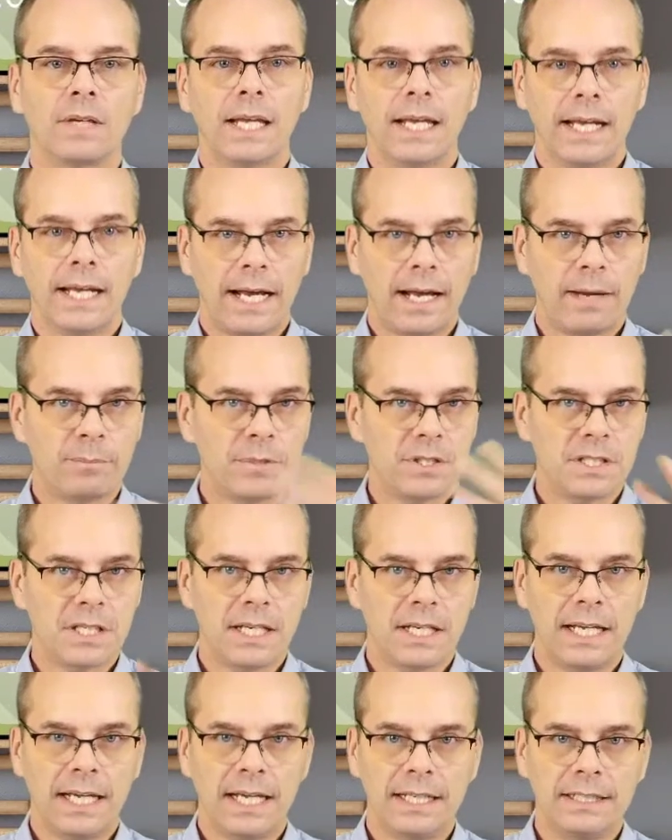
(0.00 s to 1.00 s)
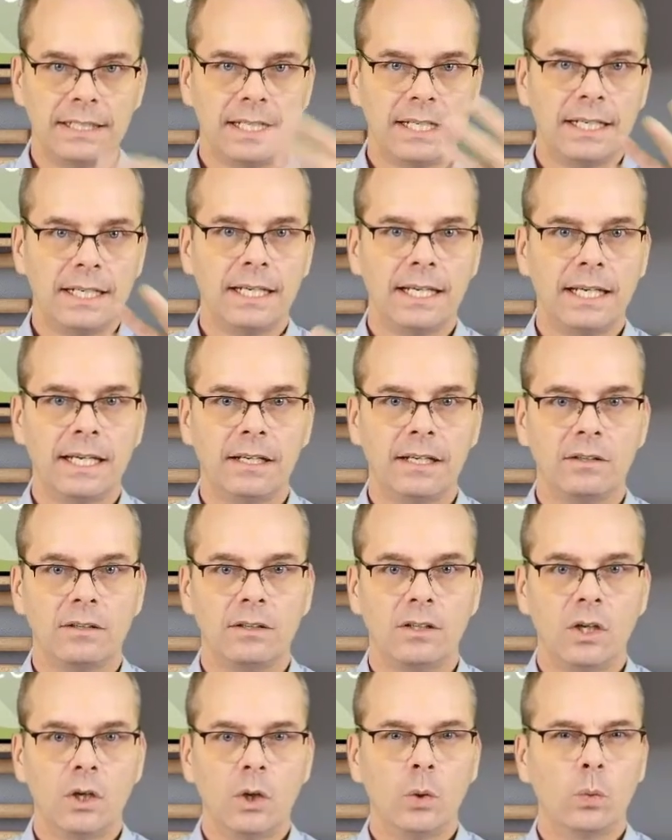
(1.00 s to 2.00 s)
It happens again and again.
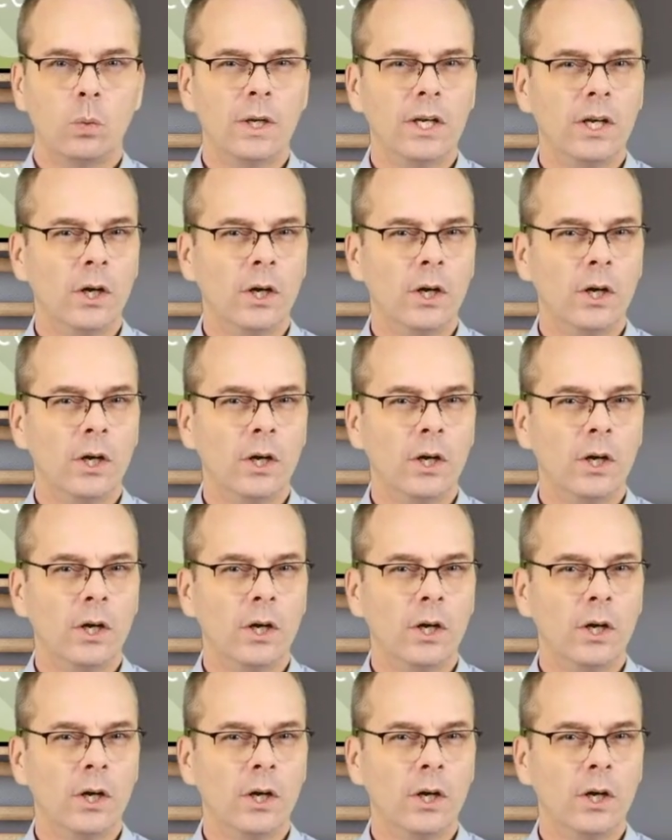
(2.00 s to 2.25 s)
We